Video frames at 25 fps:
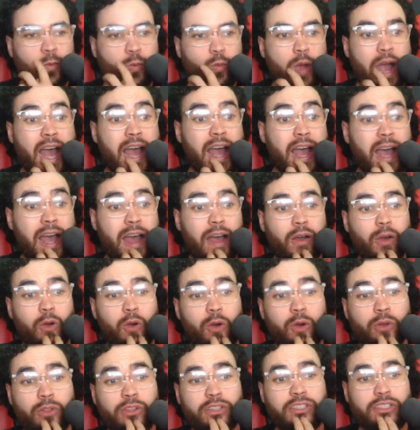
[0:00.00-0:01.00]
Wow.
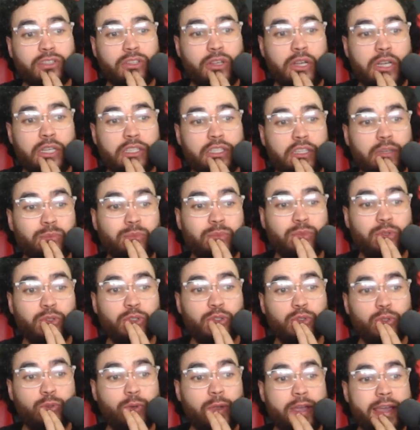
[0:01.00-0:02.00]
Oh, this is awesome.
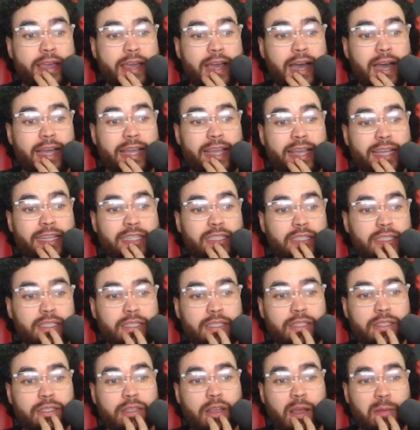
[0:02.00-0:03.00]
Crew AI
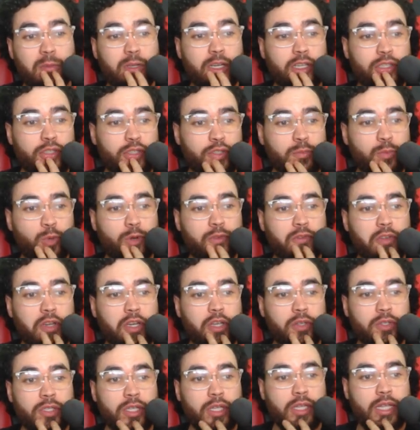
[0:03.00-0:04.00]
agent. I'm going to do more
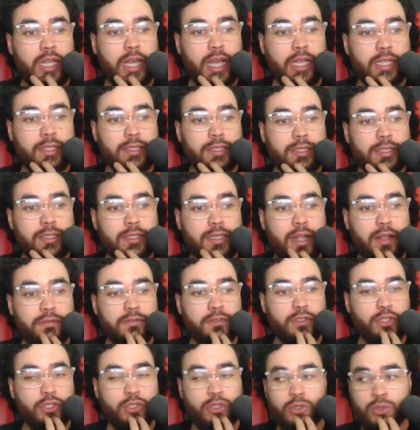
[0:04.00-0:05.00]
videos on that
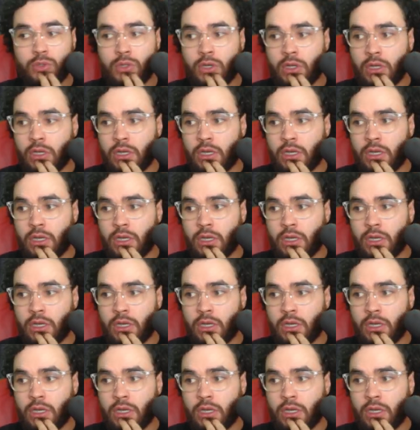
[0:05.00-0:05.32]
stuff too.